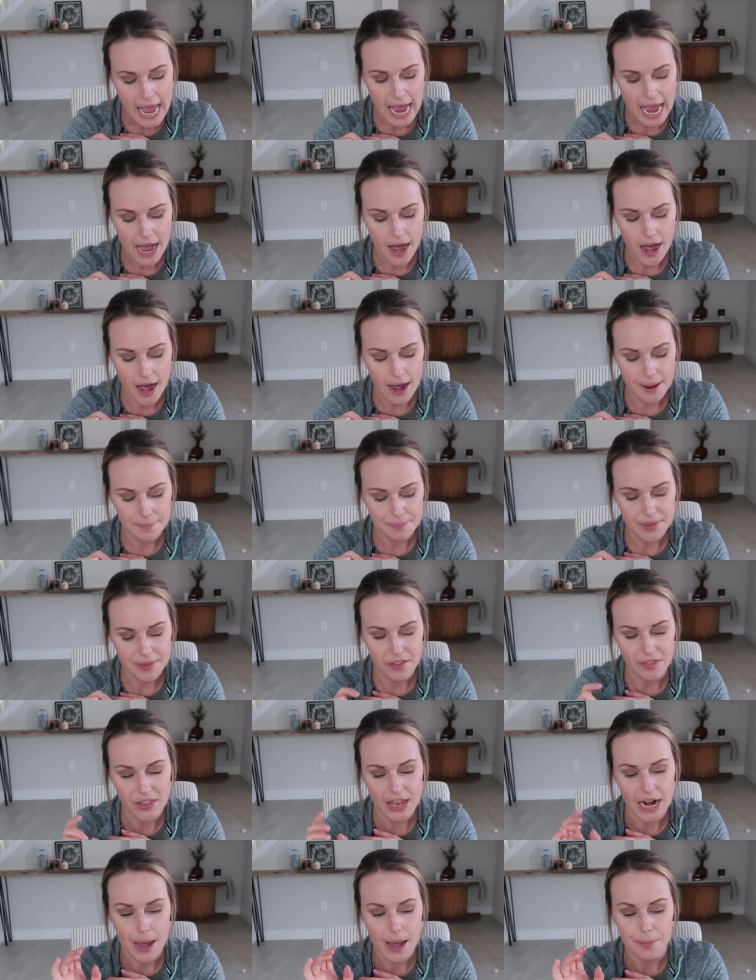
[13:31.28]
Um,
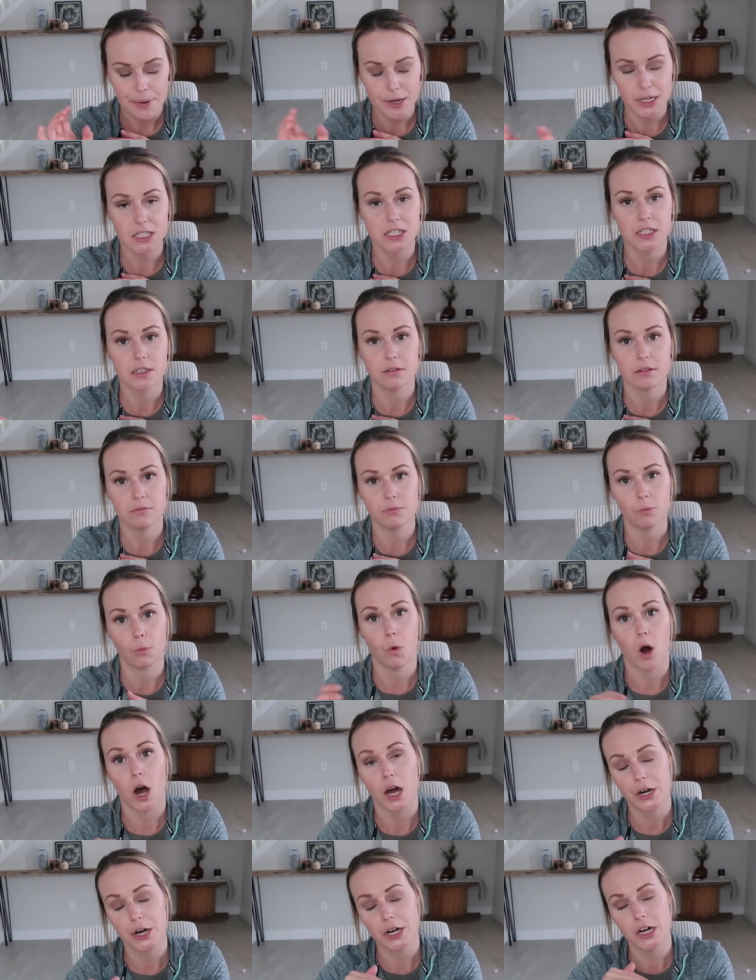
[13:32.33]
and then I put
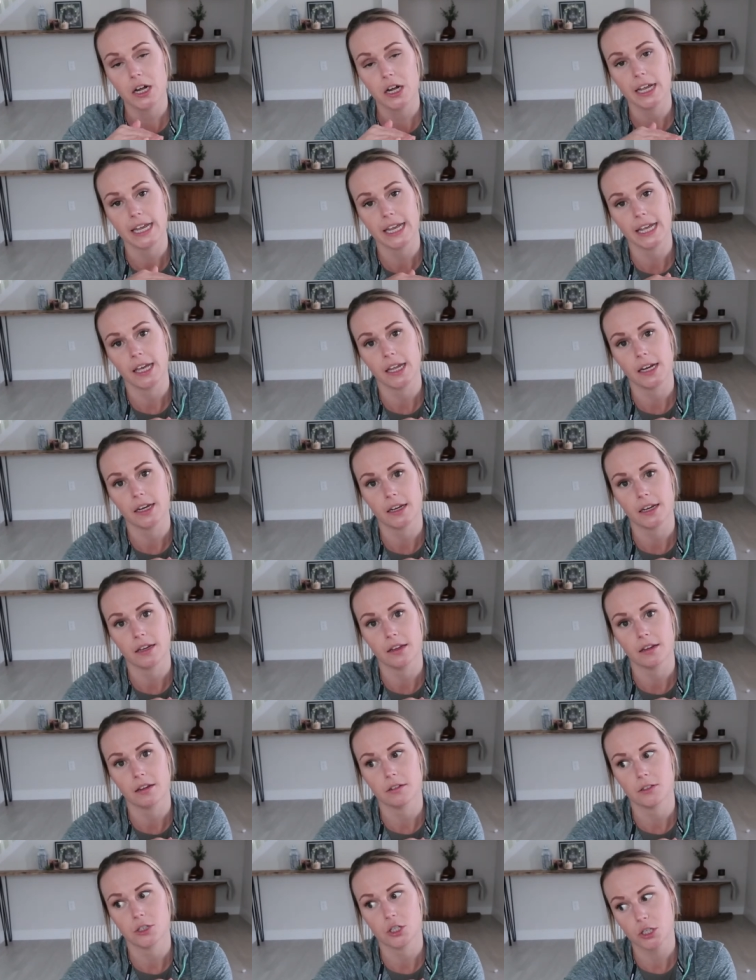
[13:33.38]
water
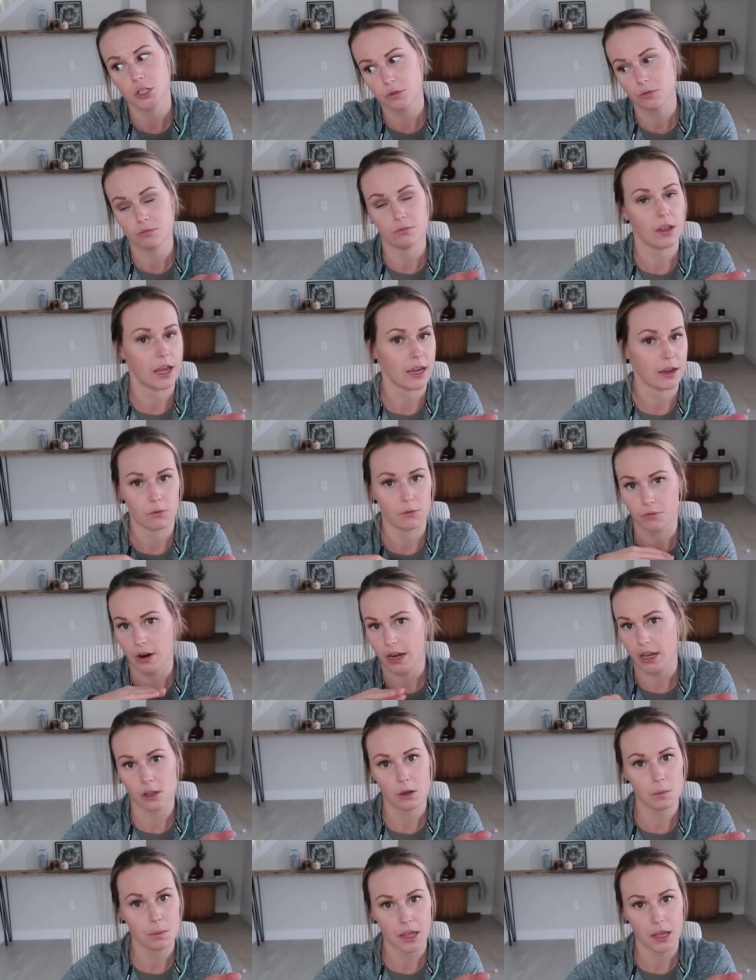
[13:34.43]
in just like
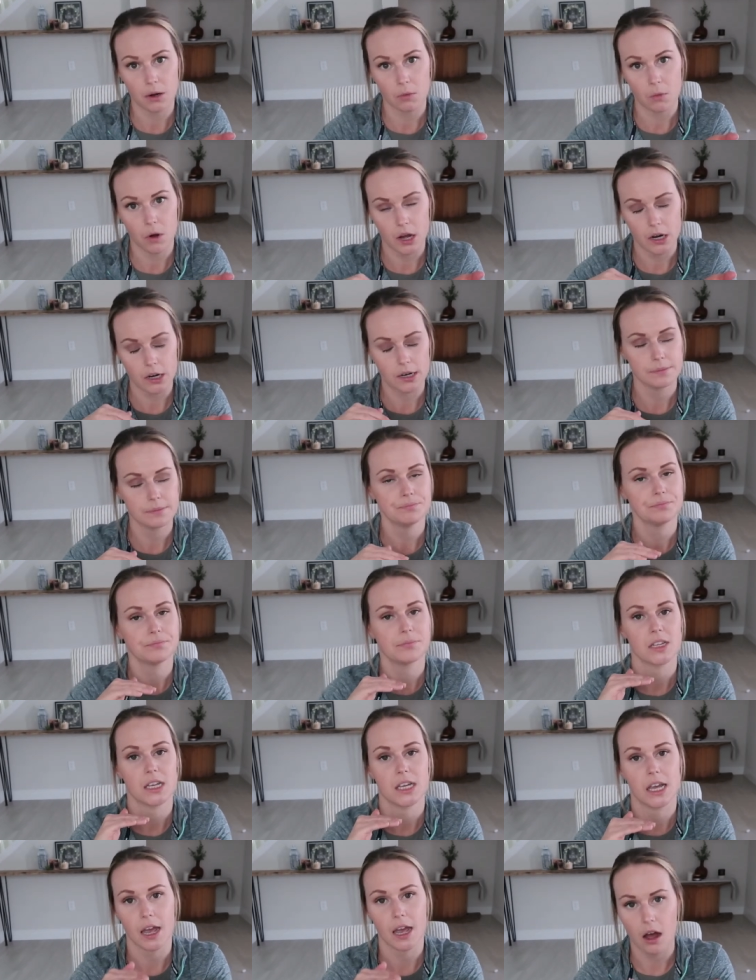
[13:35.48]
regular plain water
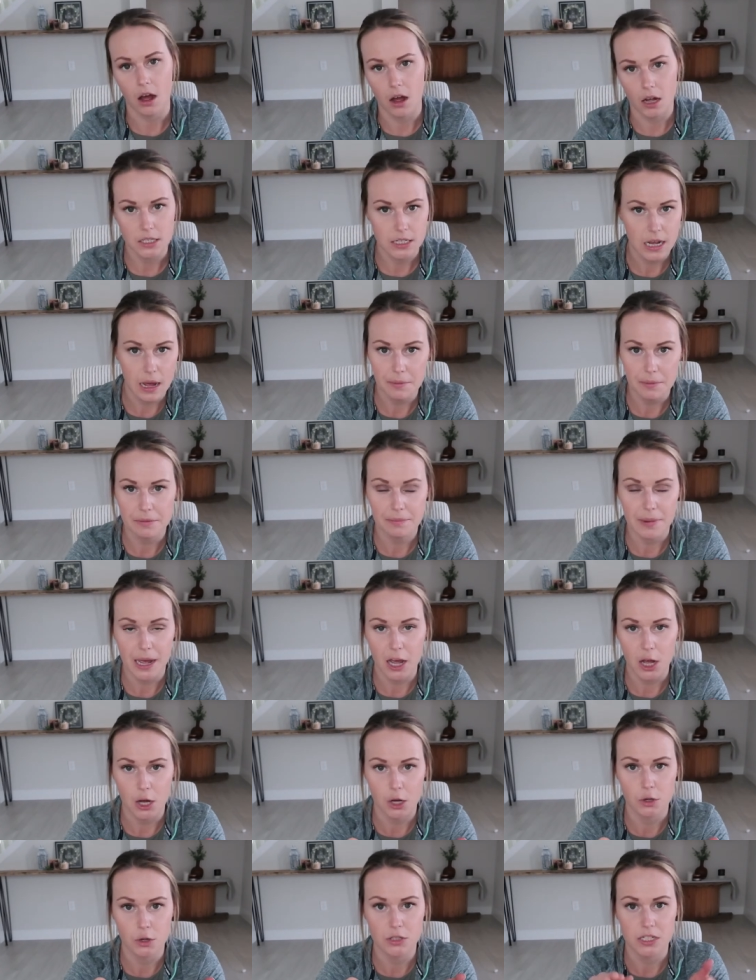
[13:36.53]
on top of
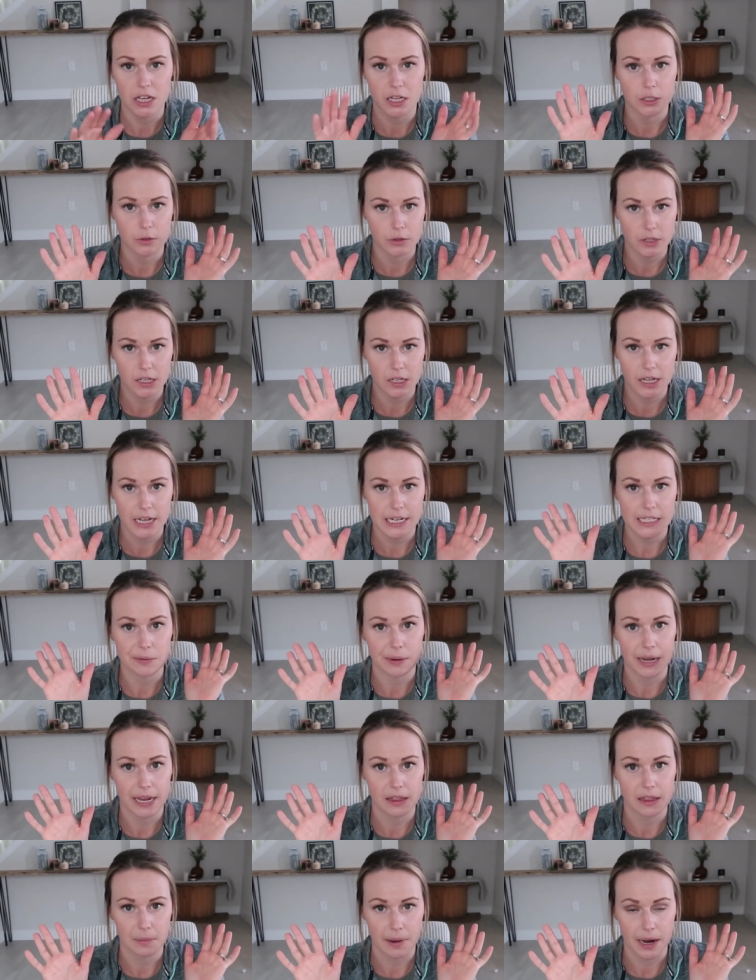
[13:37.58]
my oats. I do it the lazy
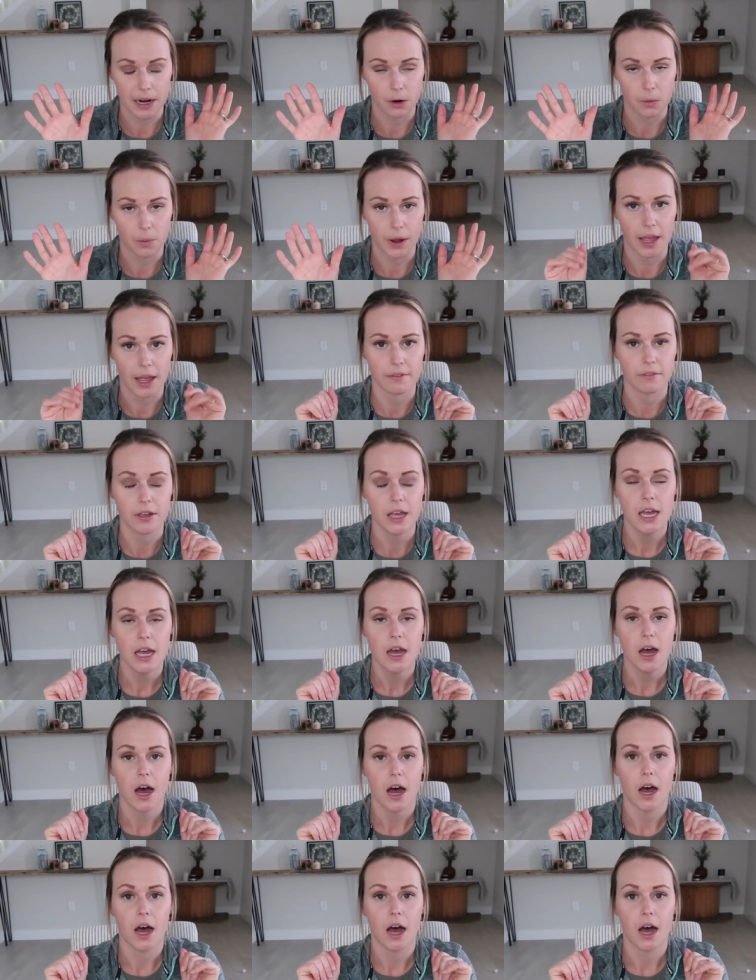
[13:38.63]
way in the microwave.
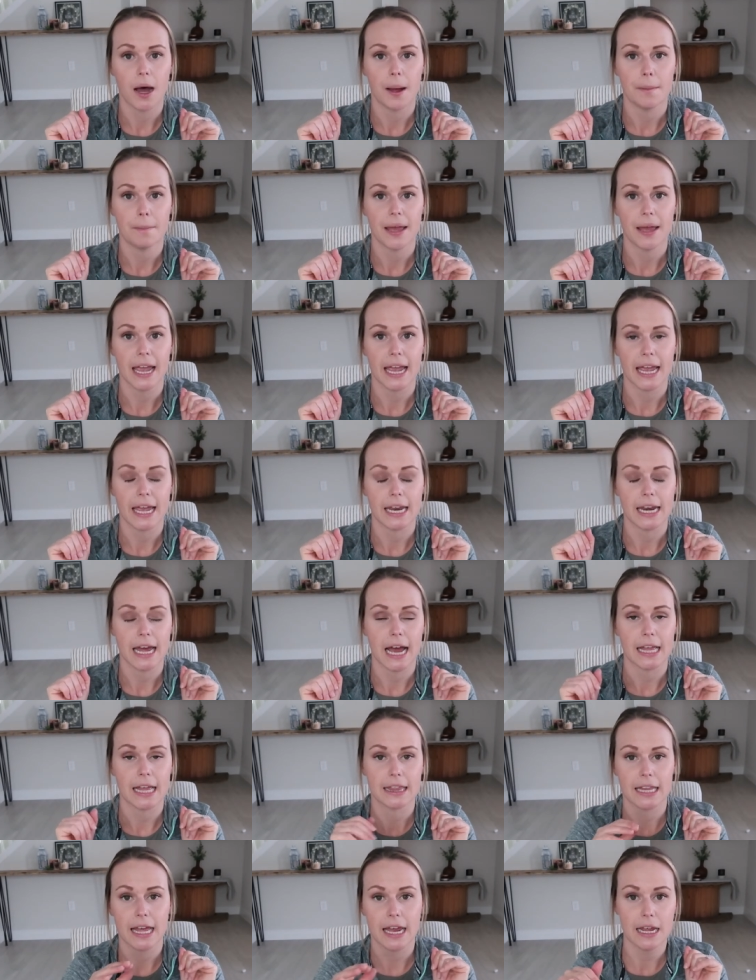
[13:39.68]
Um, and
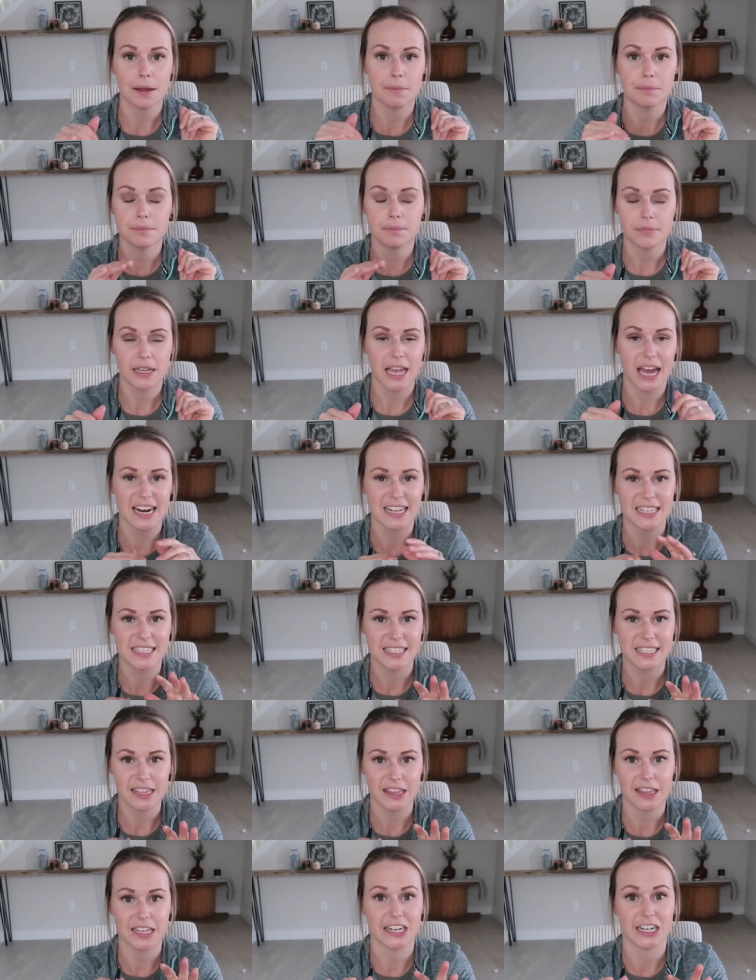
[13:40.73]
I let them kind of
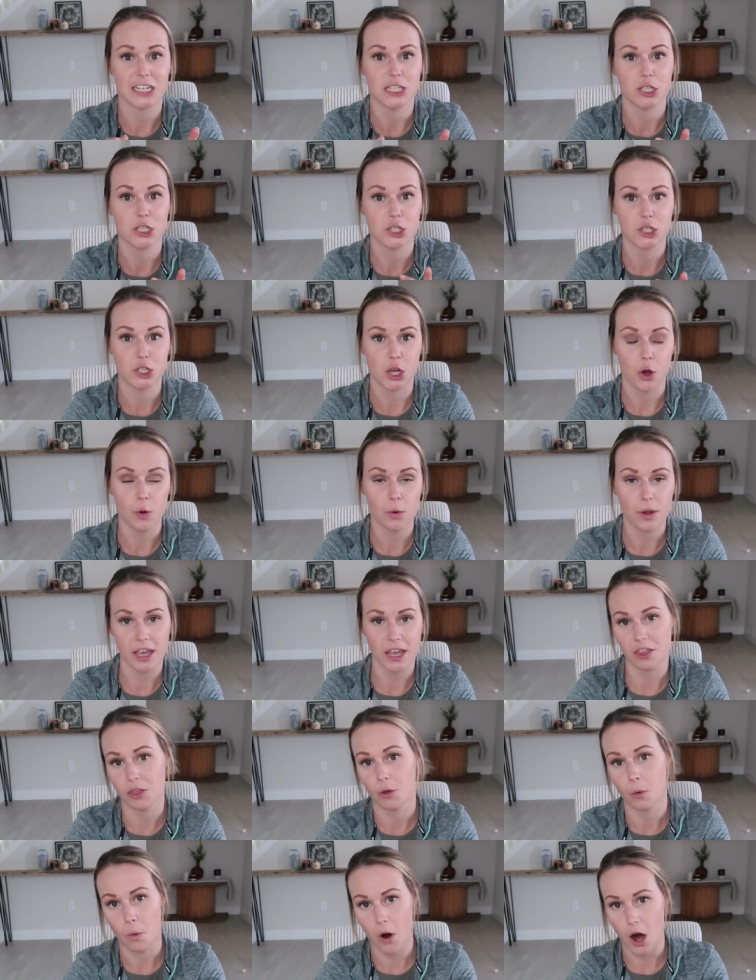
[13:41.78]
sit there and soak
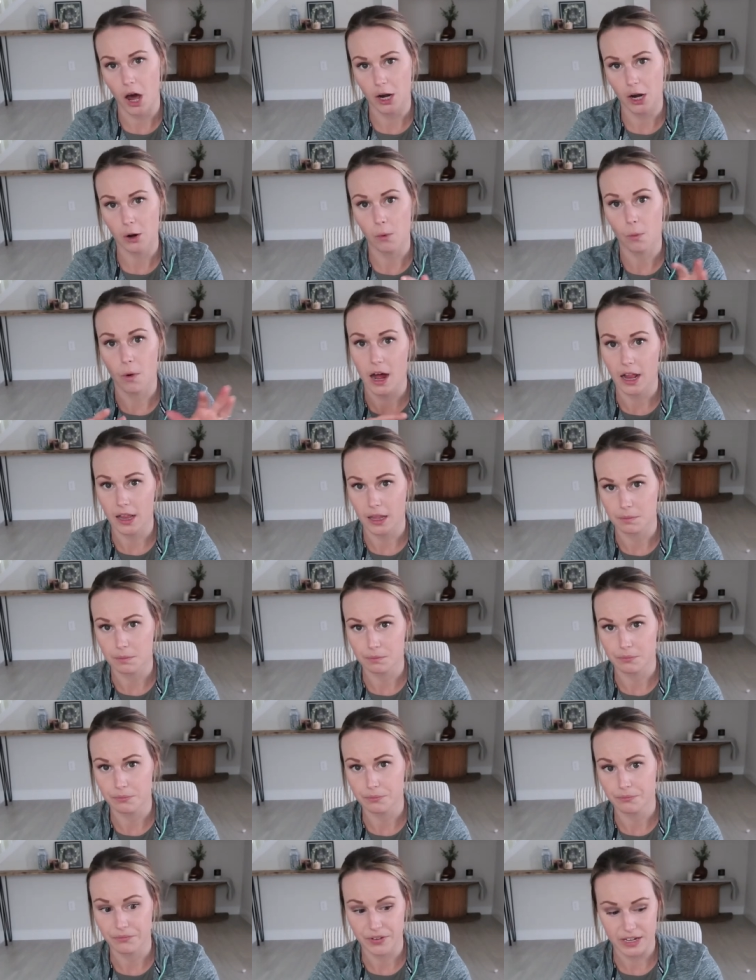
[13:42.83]
in the water while
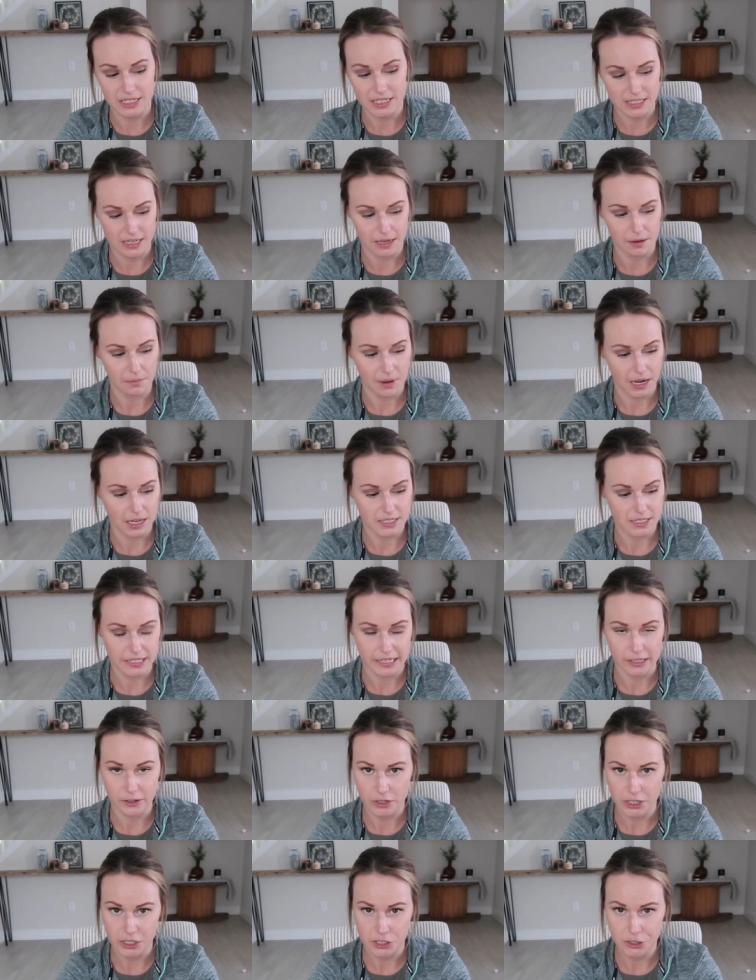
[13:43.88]
I'm fixing my
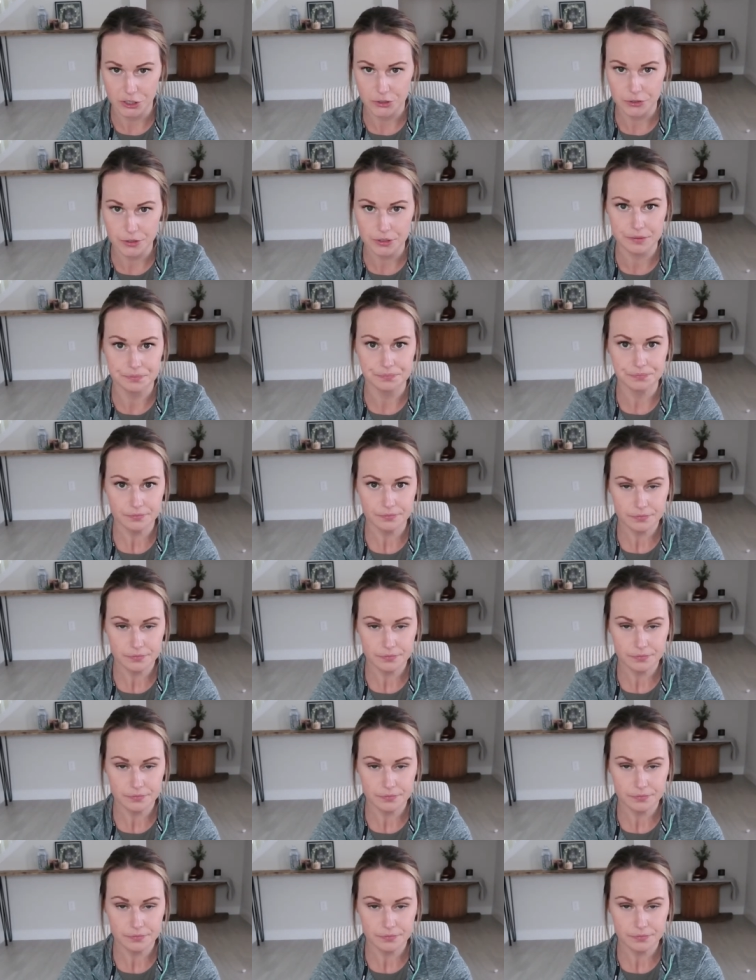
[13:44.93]
celery juice